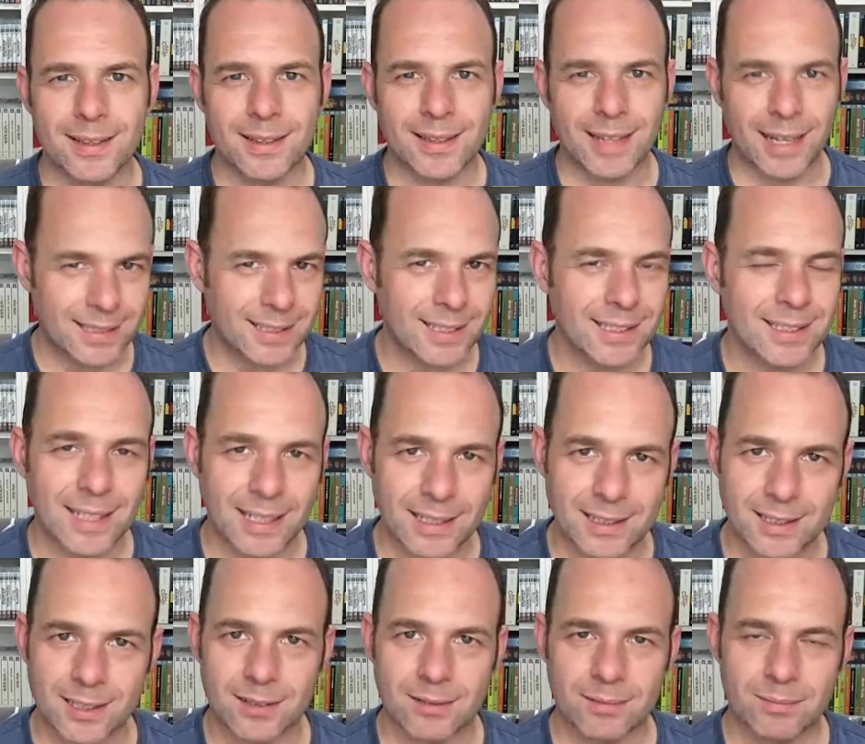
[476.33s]
That's
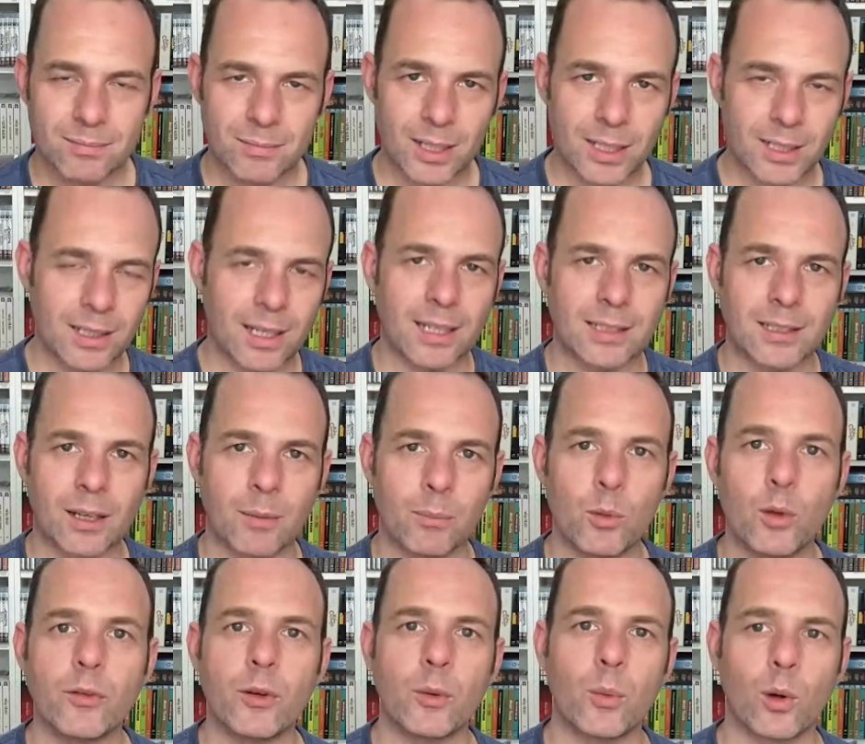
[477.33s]
exciting. As a
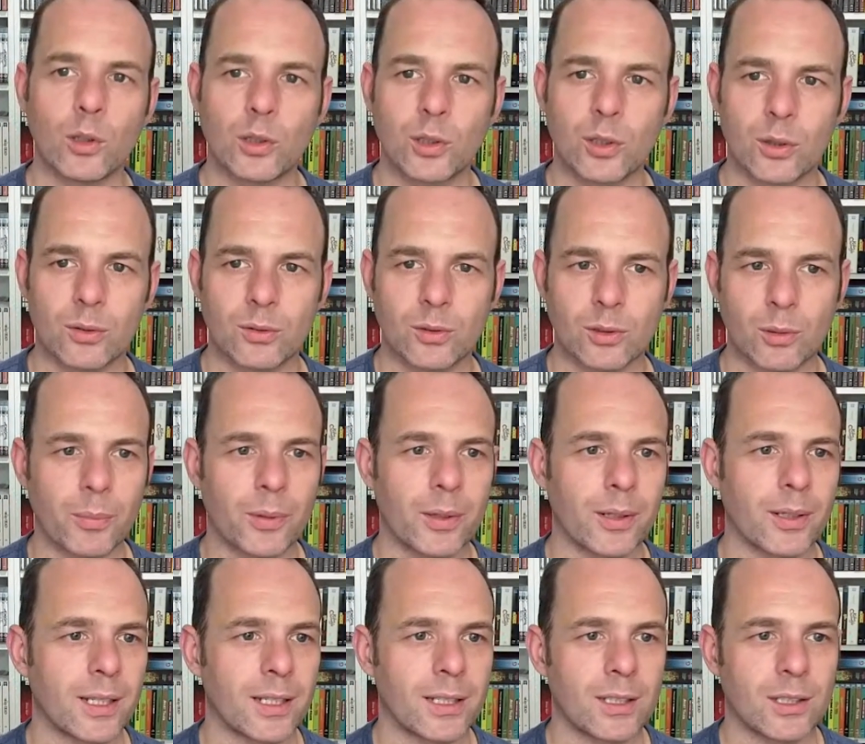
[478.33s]
movie watcher,
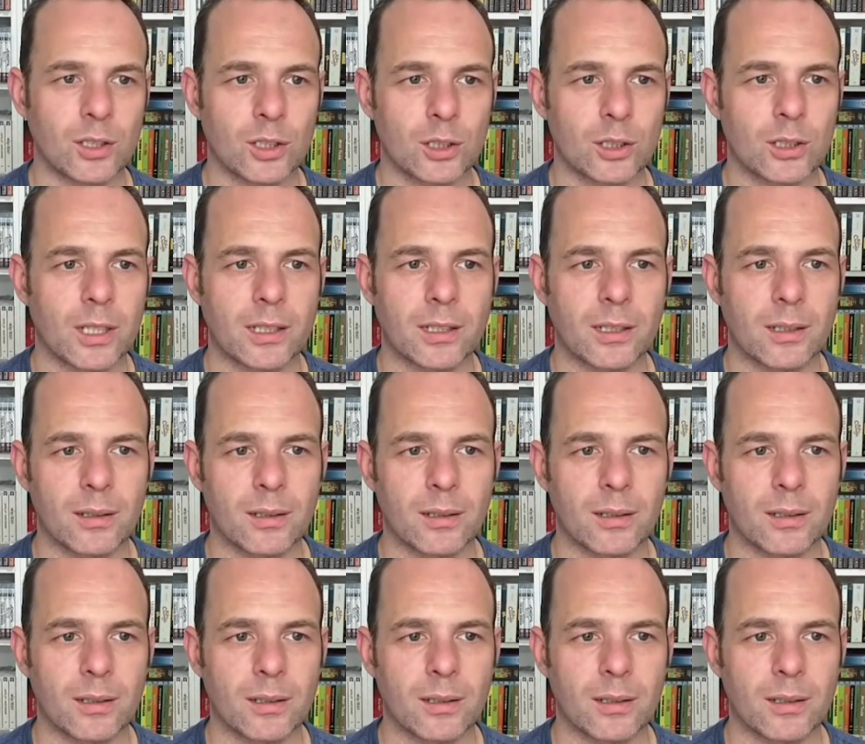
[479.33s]
something that just kind